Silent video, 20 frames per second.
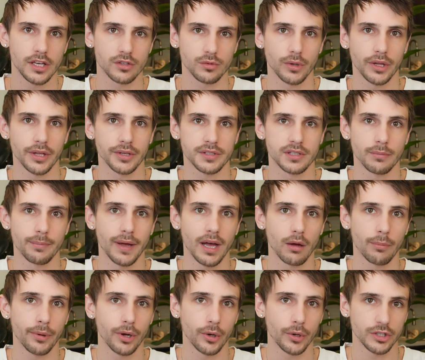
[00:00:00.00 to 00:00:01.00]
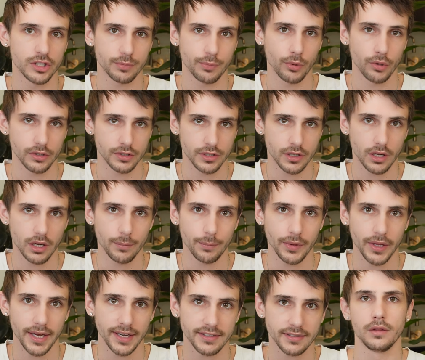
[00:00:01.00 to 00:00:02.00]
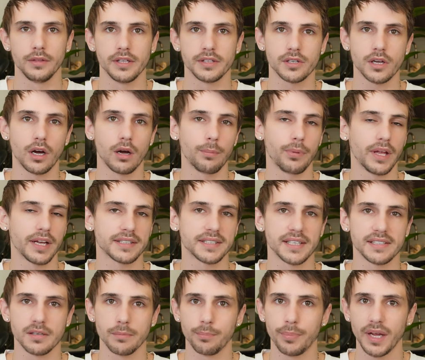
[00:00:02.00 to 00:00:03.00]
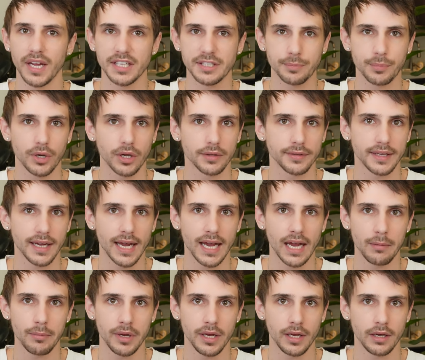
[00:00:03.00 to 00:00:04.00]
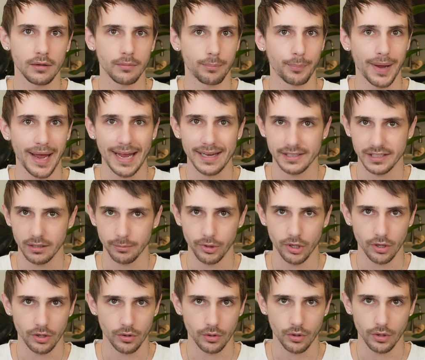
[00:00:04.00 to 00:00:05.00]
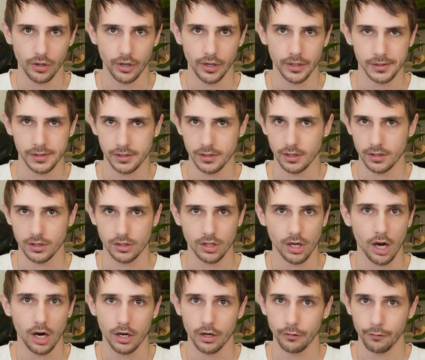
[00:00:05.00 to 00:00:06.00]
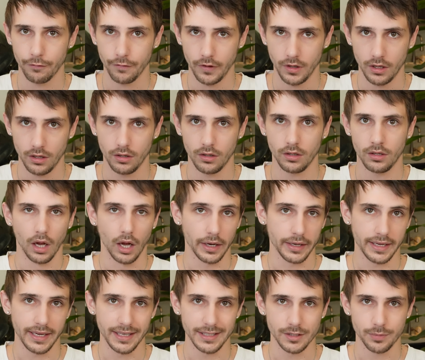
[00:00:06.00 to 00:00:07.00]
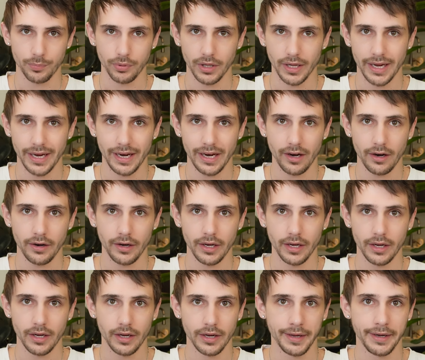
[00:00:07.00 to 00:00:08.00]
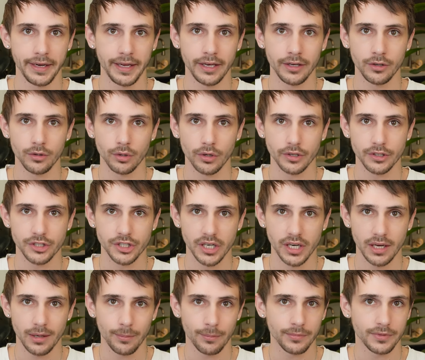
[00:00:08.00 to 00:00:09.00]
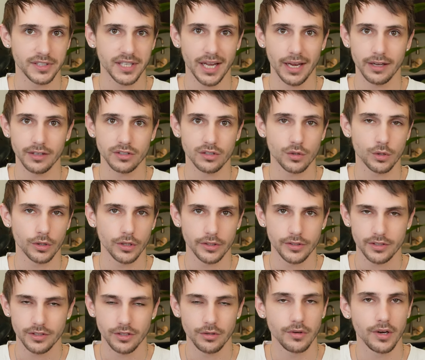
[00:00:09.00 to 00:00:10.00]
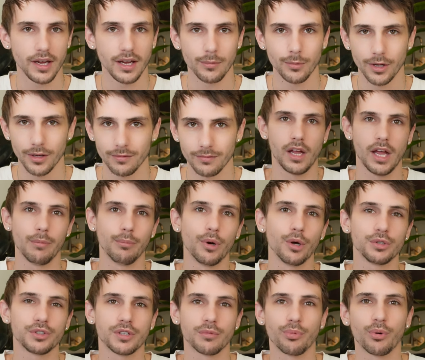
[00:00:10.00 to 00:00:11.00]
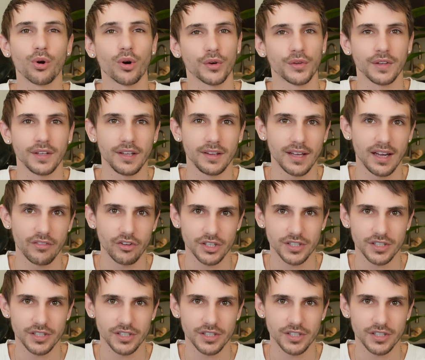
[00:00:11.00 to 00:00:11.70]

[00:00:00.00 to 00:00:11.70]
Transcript: as well as the Balboa Sports Complex. This complex has a baseball diamond, basketball courts, soccer field, a kids play area, an indoor gym, tennis courts, you name it. And most importantly, they have